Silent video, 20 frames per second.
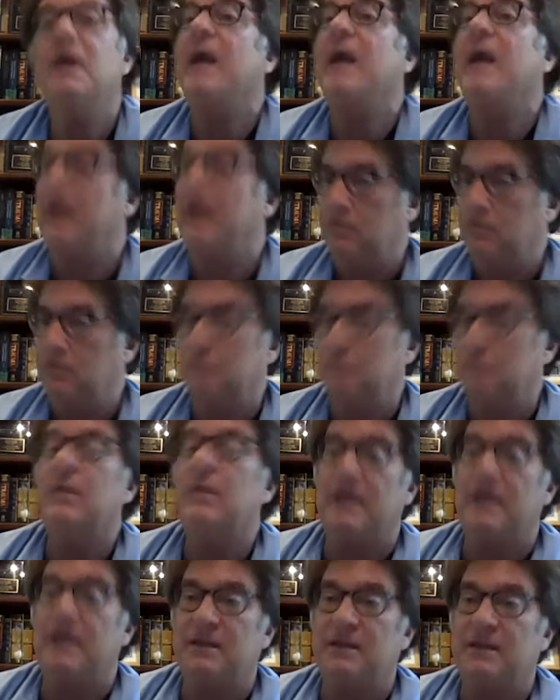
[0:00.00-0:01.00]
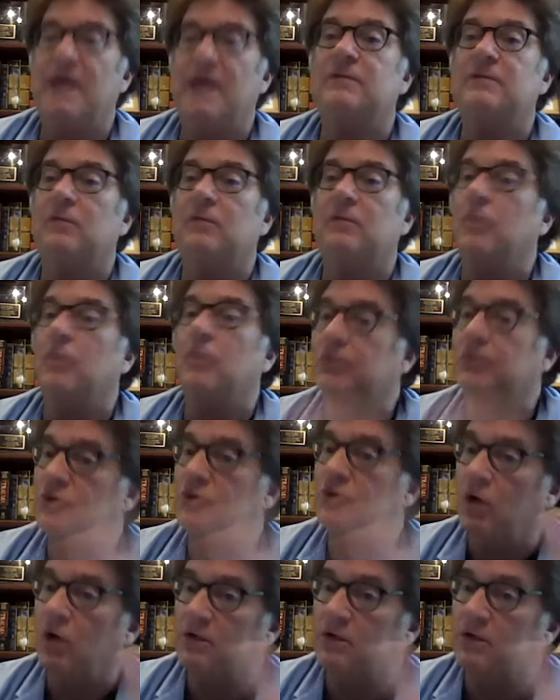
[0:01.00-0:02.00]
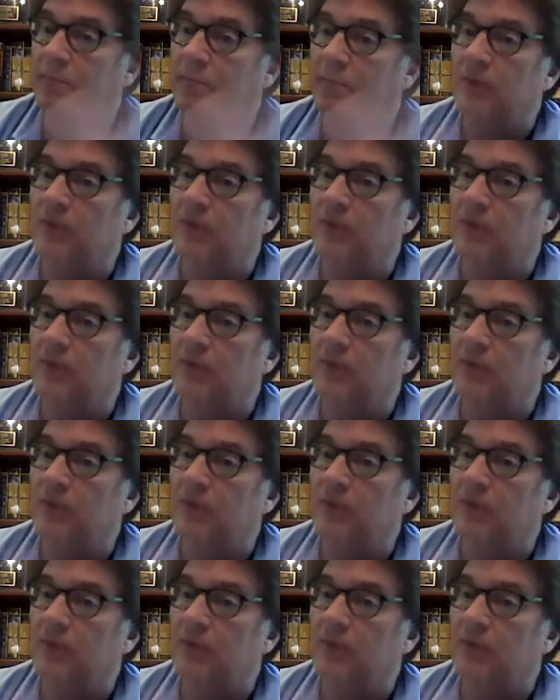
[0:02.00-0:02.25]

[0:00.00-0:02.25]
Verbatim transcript: And, and that's what we talked about.